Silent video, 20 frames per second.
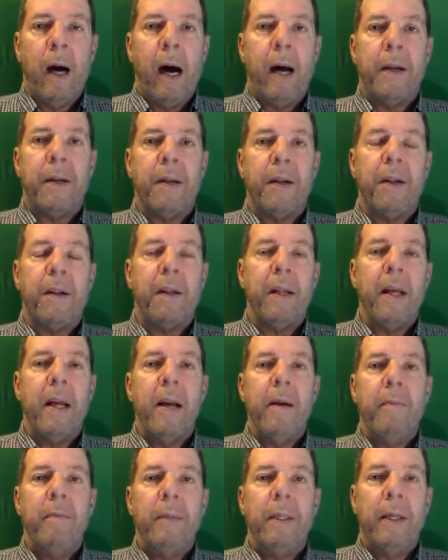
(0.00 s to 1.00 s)
I just
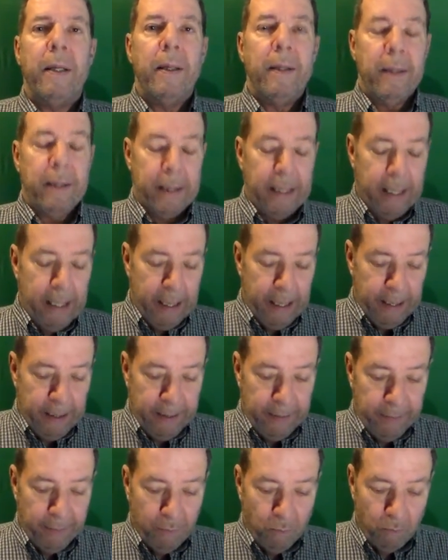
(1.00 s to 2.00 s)
see him, you know, and then he